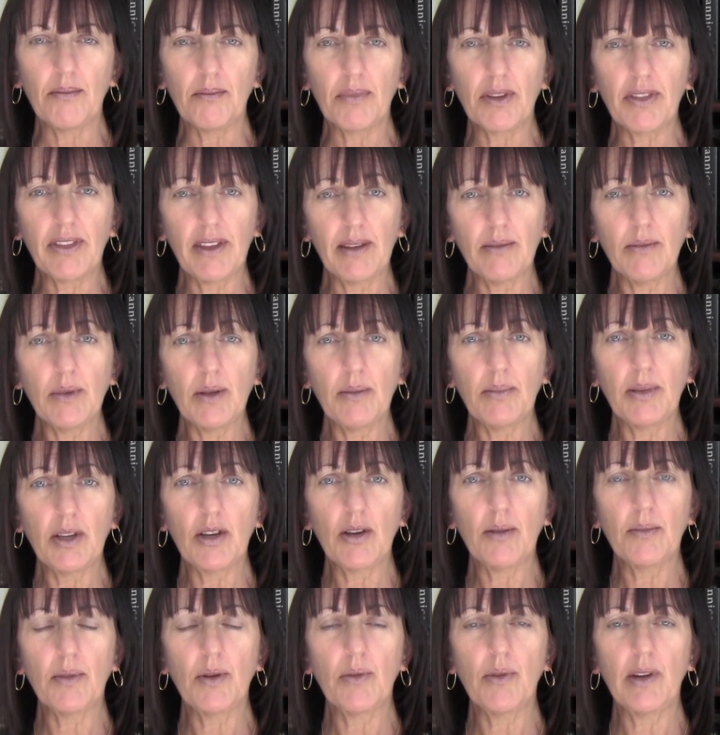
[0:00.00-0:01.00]
But then we
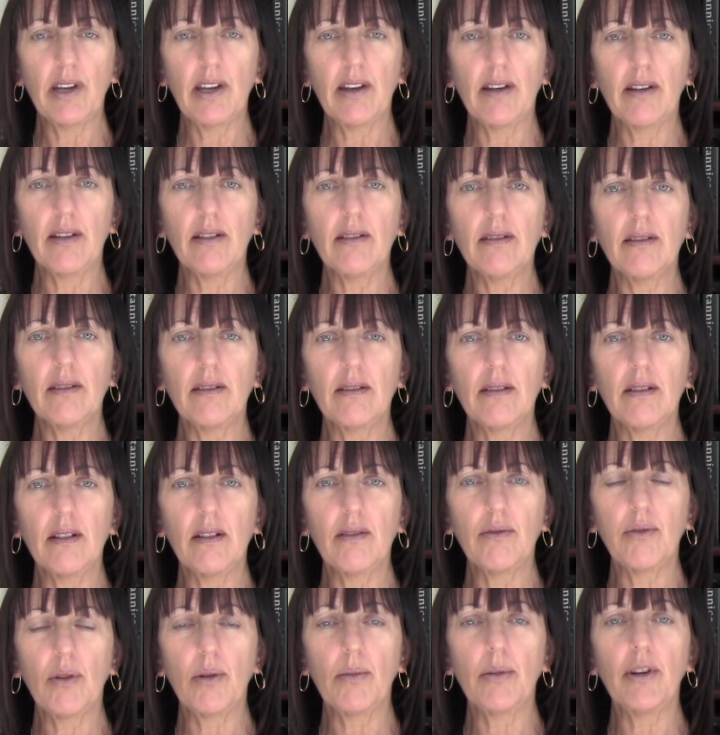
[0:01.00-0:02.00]
become aware
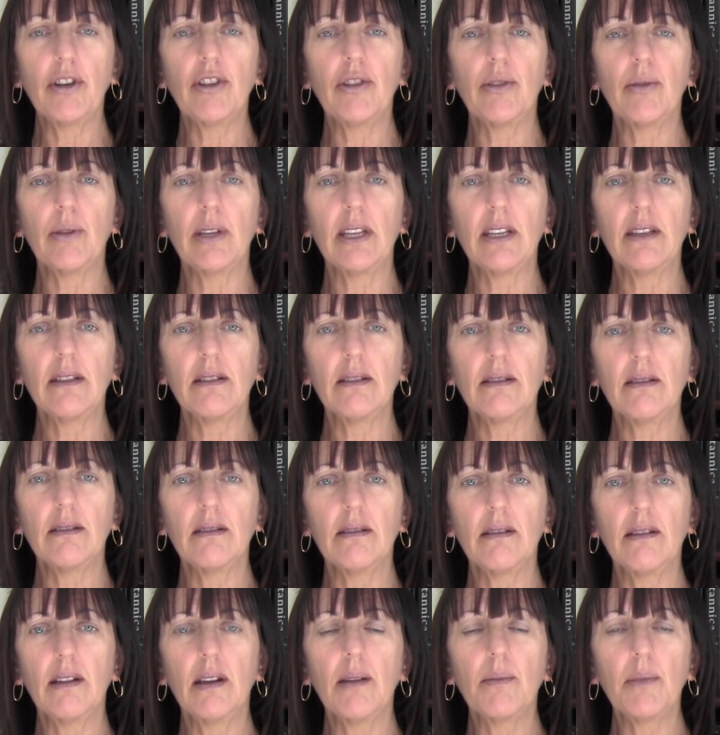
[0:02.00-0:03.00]
of what we're doing
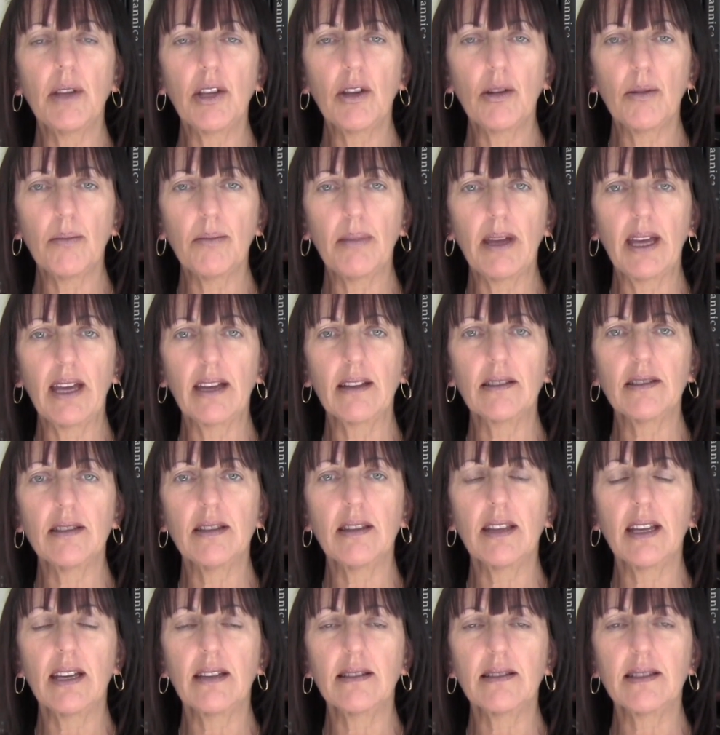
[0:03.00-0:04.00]
and we come back
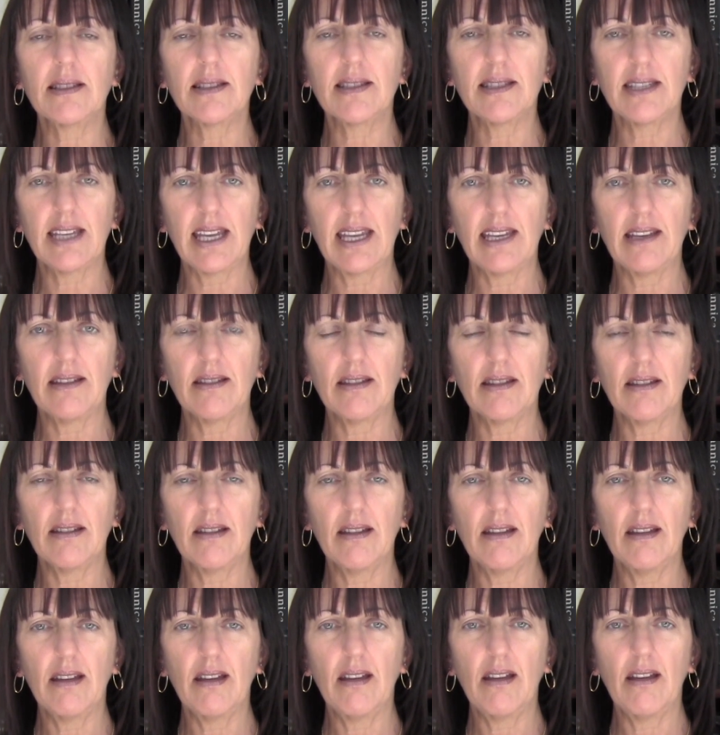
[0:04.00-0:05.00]
to that state
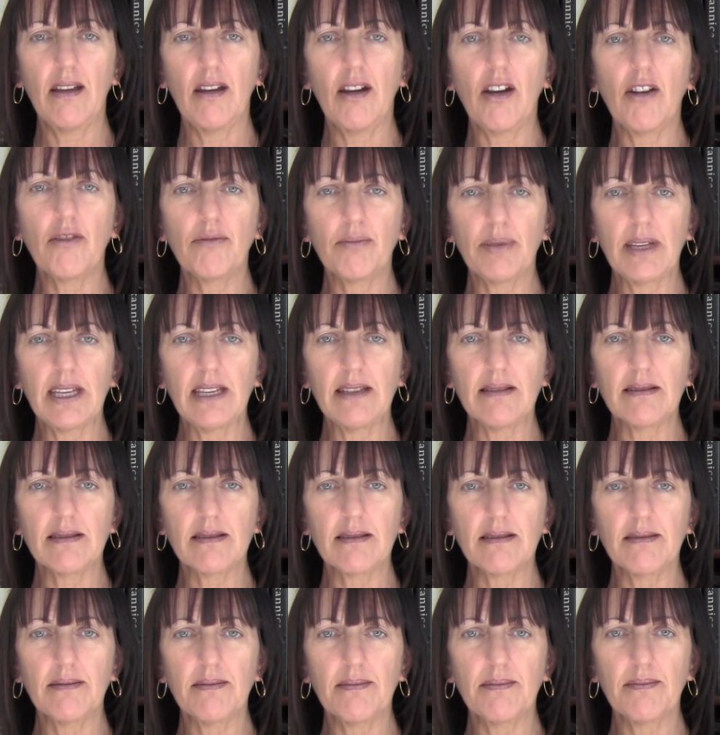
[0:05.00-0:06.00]
of
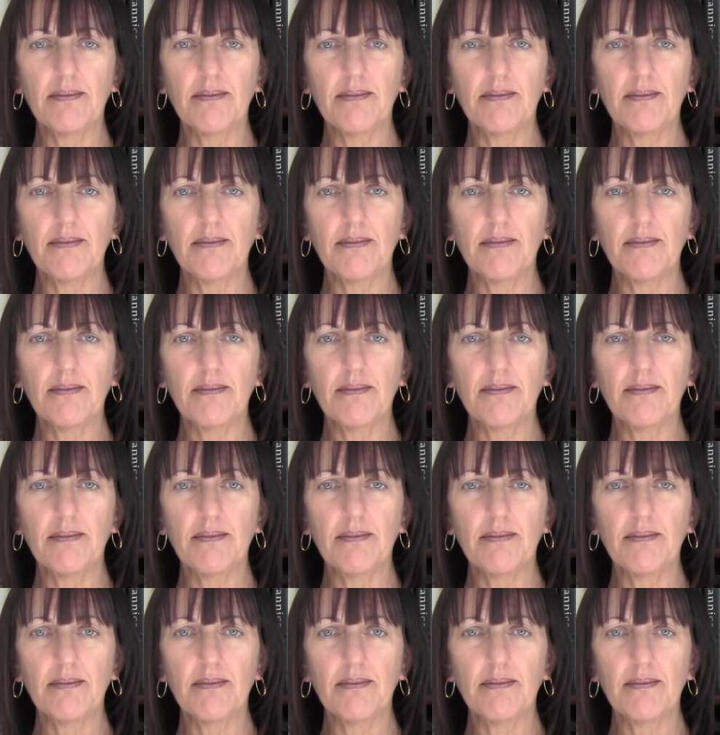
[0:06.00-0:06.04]
peace.